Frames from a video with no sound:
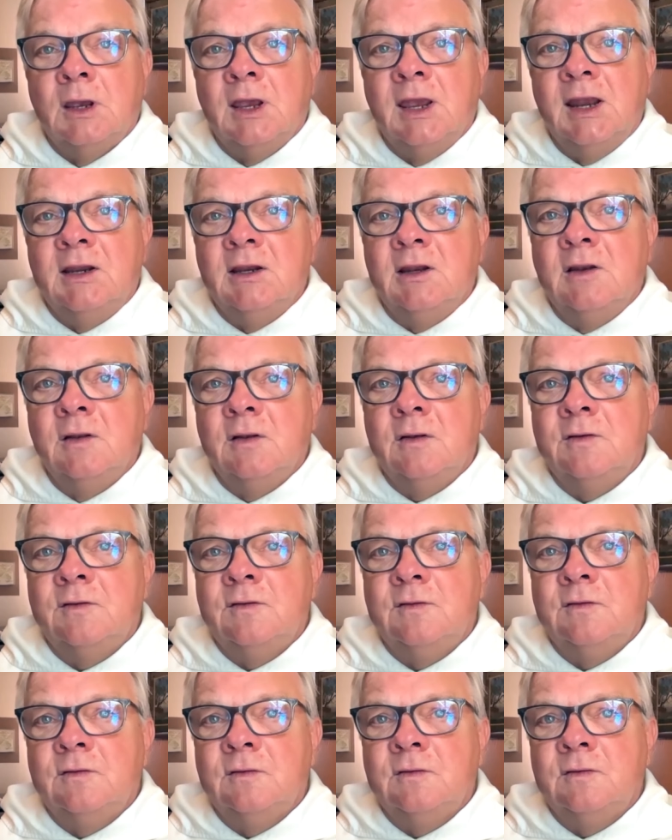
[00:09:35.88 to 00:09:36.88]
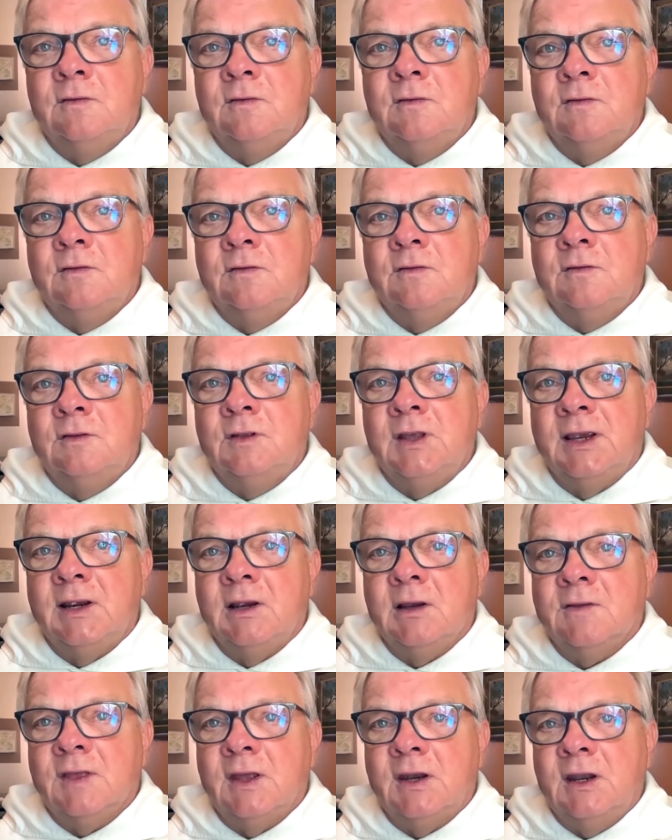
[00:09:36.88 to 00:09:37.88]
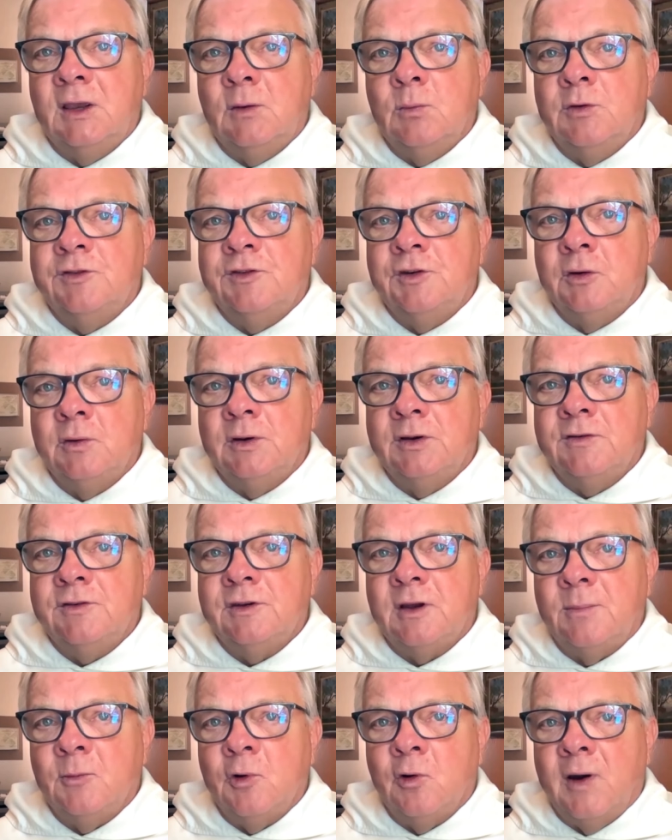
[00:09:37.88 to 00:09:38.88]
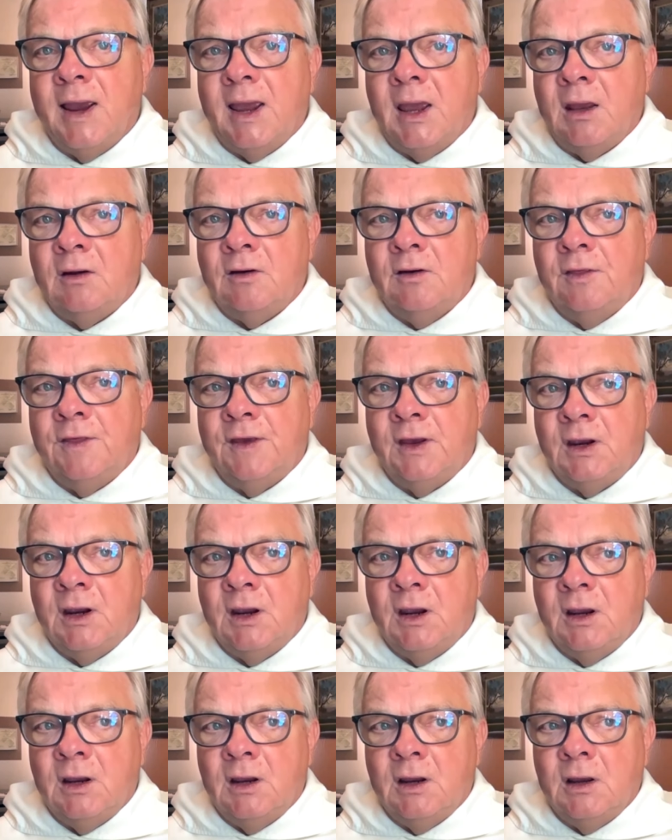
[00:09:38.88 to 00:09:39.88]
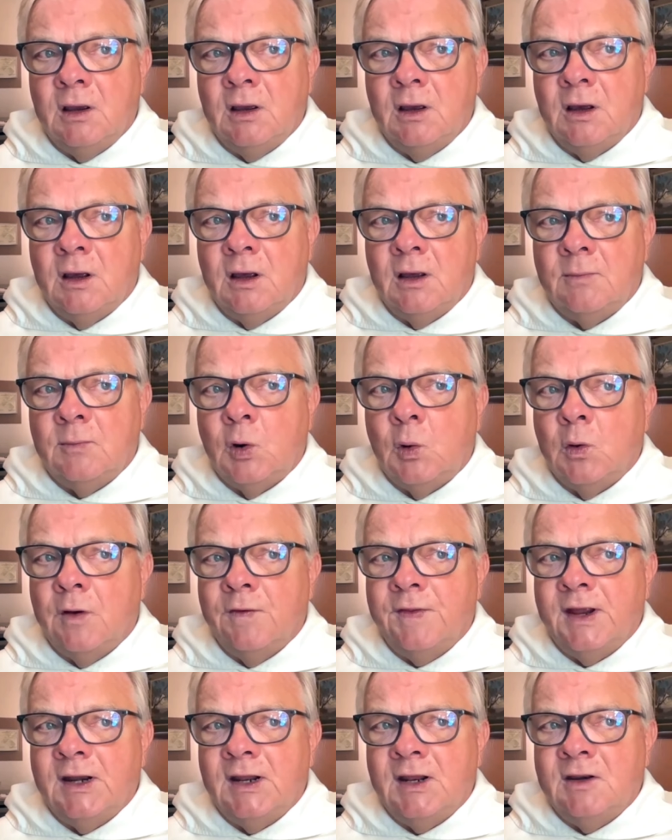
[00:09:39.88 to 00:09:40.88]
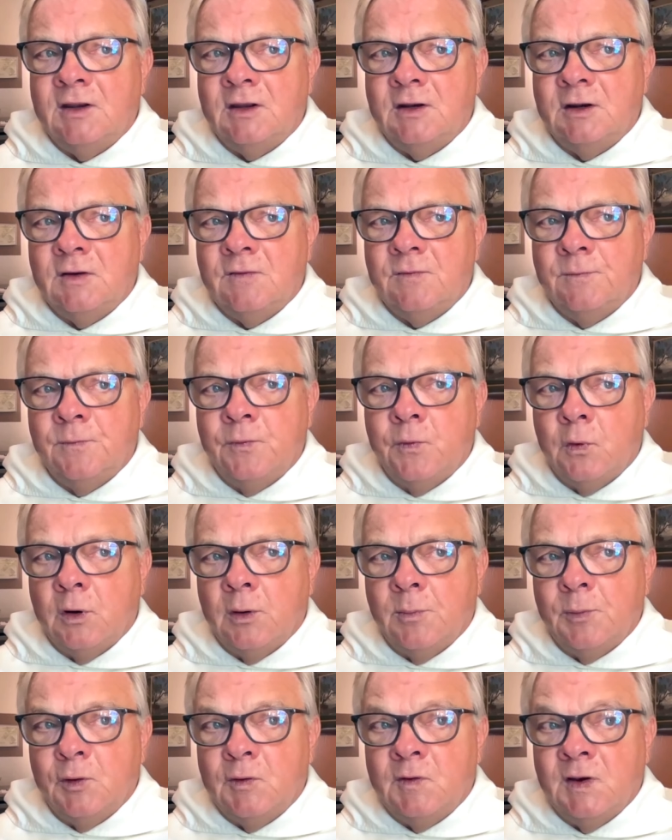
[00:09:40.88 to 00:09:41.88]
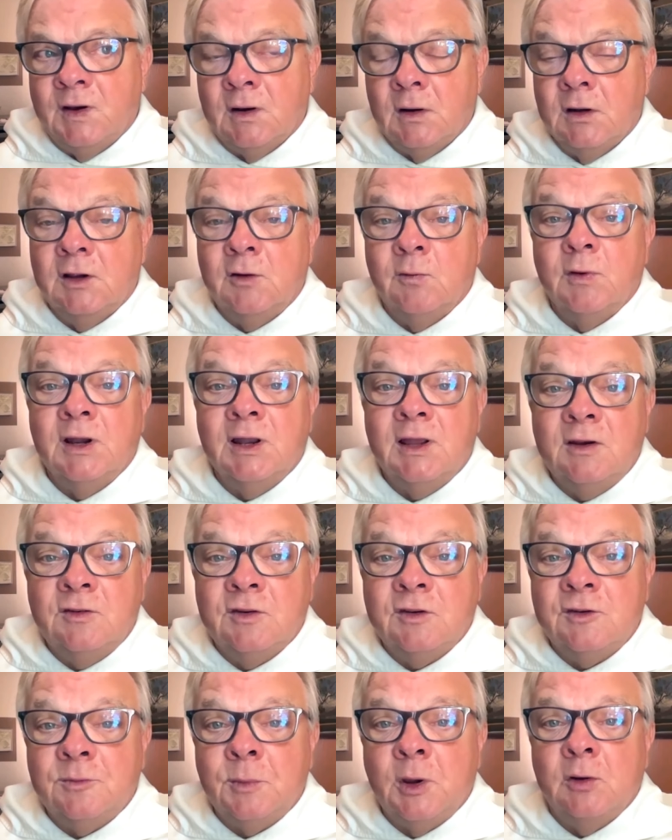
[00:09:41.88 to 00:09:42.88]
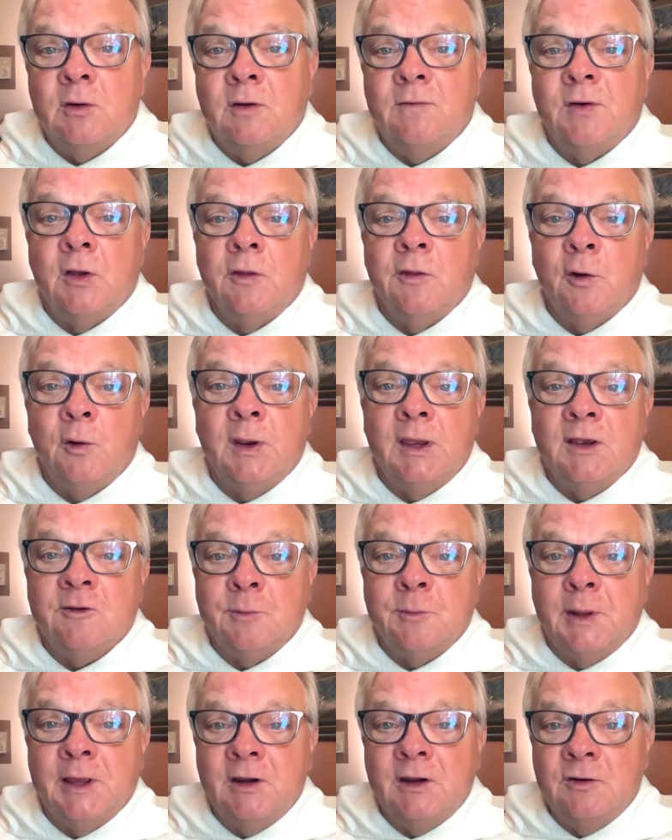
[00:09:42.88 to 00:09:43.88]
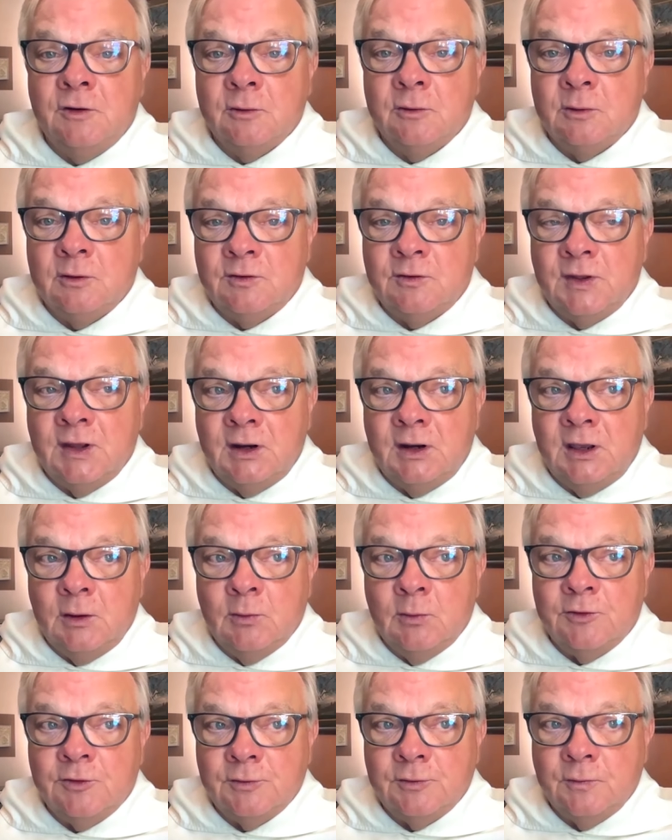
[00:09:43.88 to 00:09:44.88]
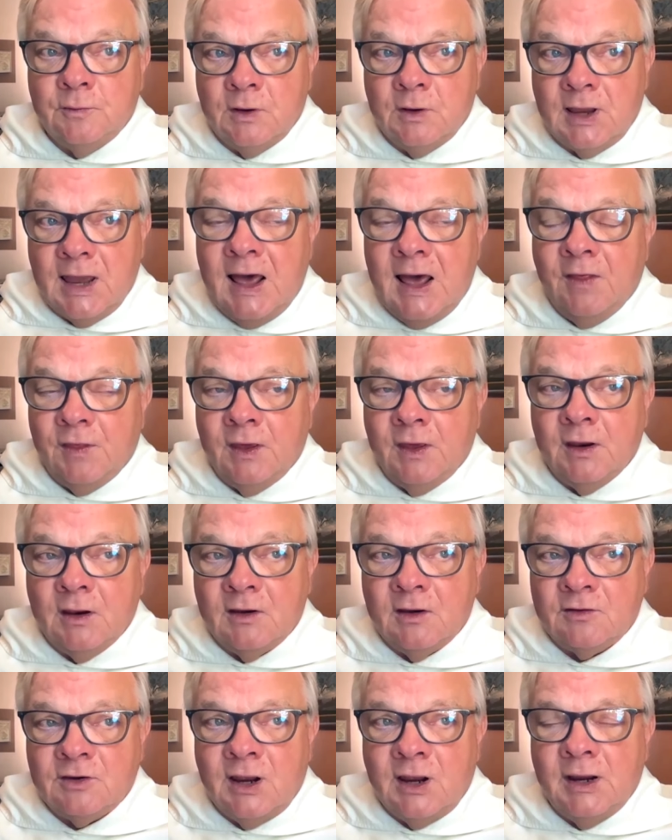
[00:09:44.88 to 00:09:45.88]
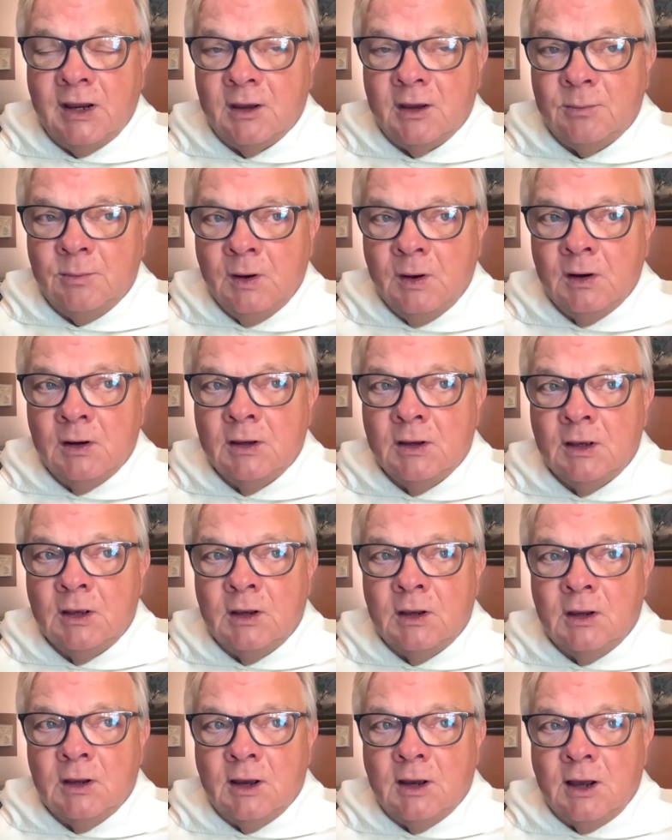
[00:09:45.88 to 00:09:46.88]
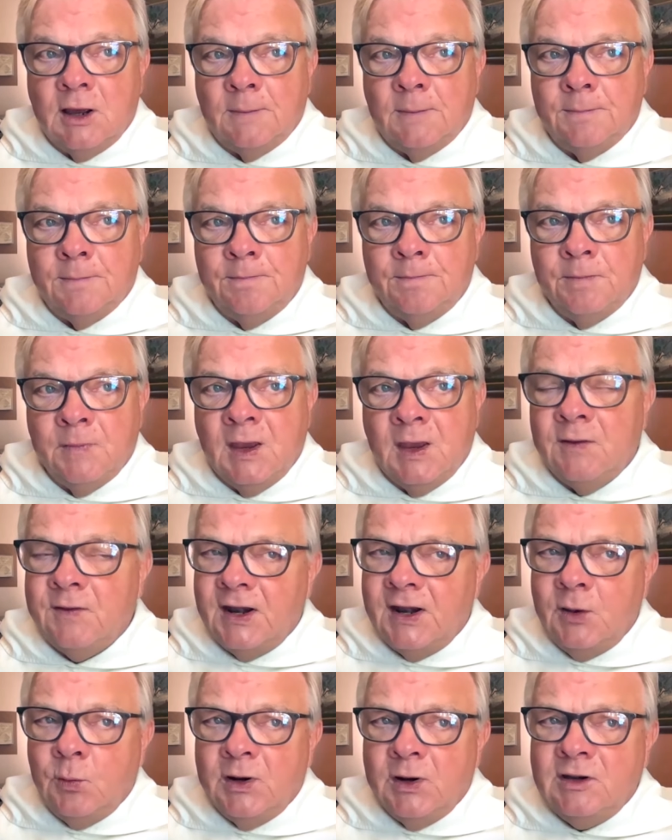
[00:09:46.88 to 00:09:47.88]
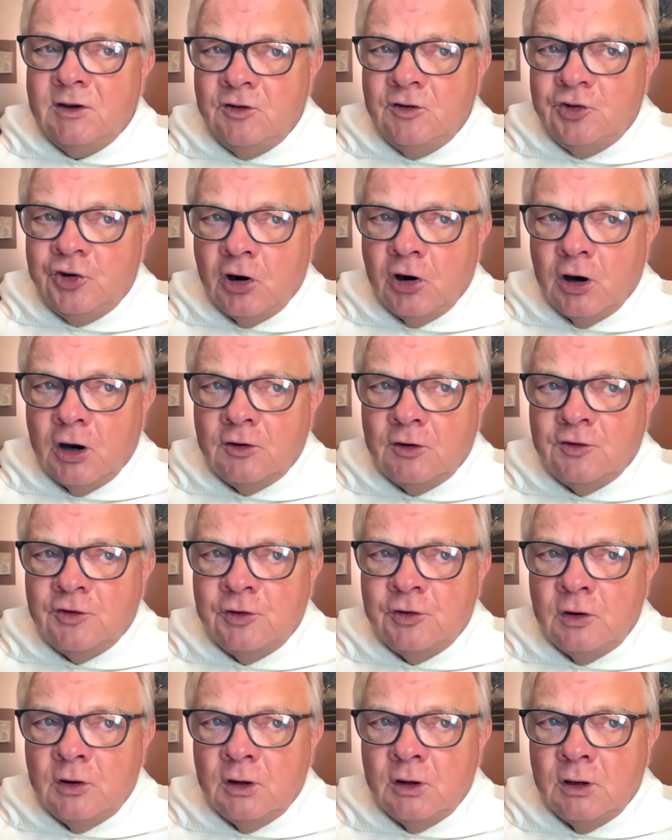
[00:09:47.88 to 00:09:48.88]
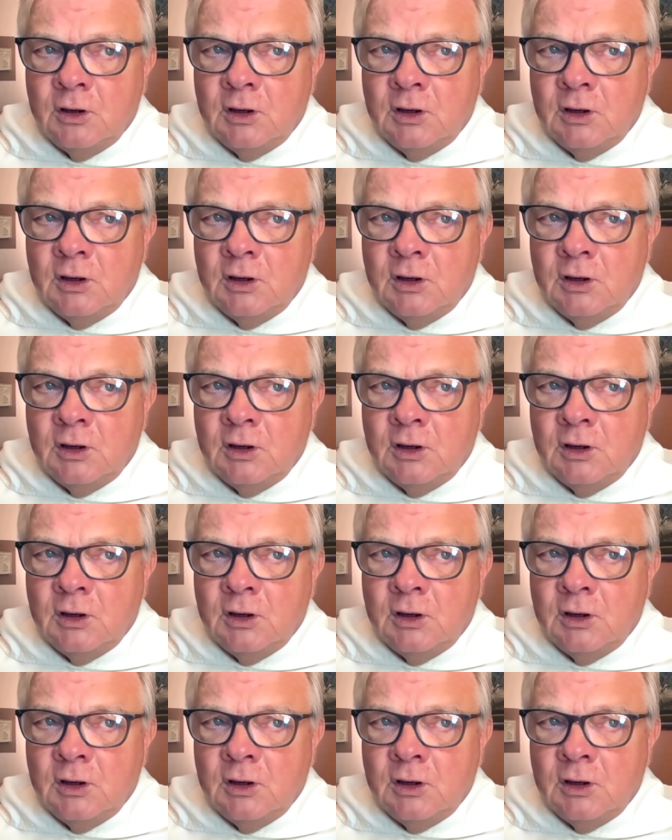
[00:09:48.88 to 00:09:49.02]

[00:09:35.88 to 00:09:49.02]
He didn't think that he was doing some grand thing, or that he did it for a particularly religious motive, although he explained to us that he was Catholic, as I am, that he went to church,